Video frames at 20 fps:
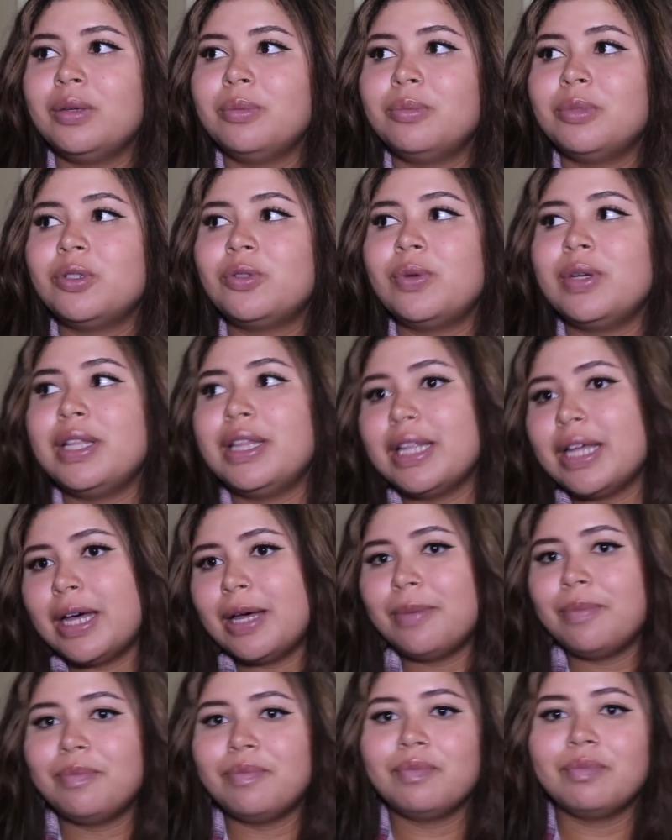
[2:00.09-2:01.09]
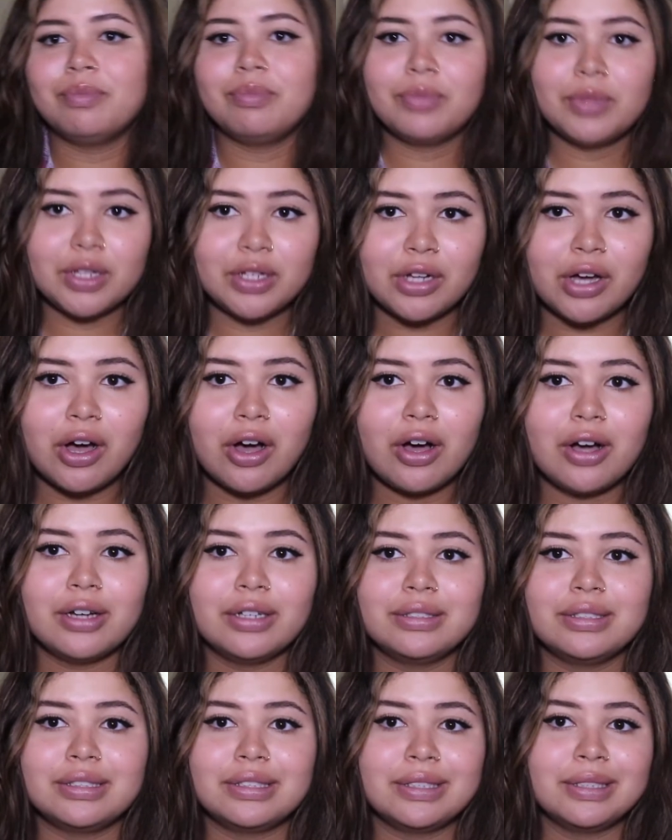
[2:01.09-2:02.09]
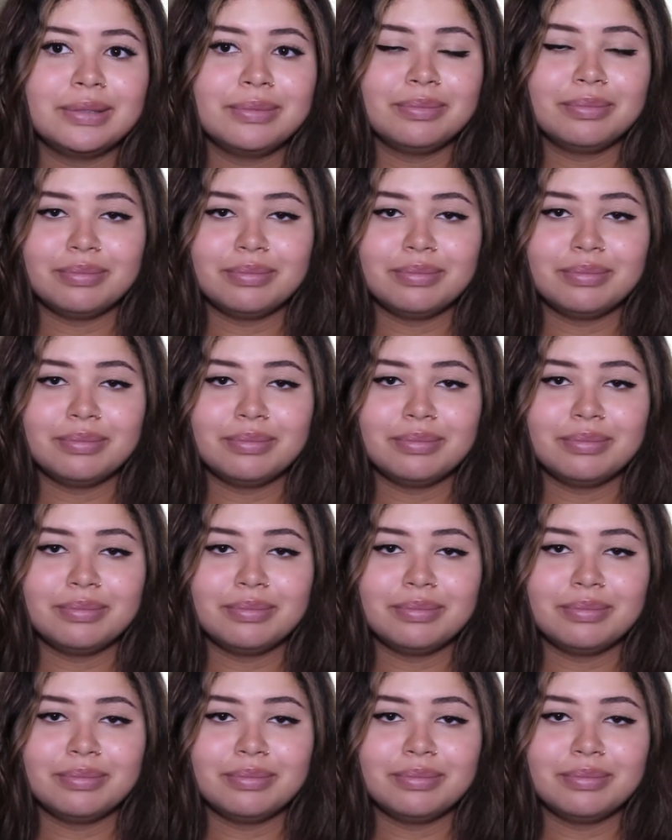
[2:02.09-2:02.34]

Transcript: Between them, the dogs,